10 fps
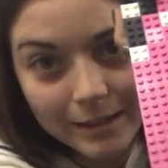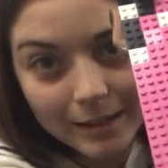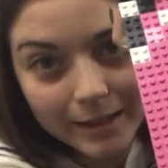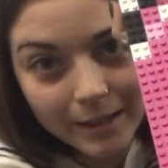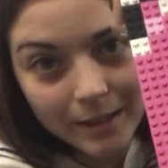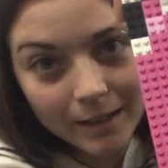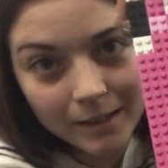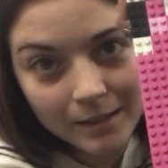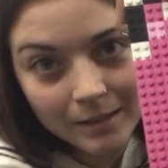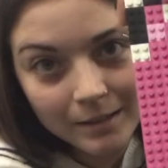layer
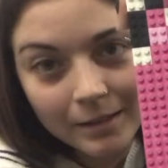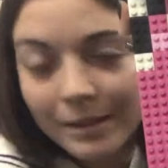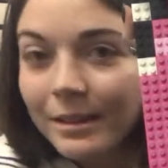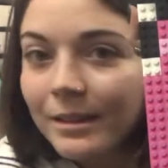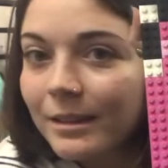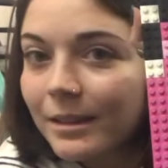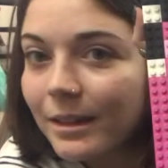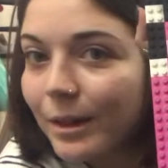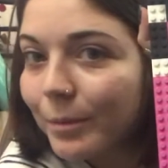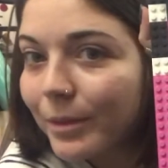
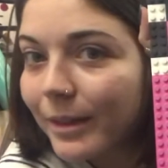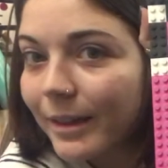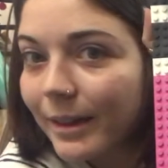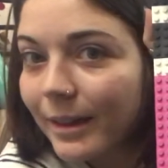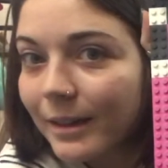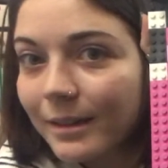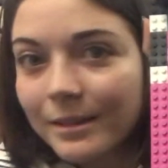up there.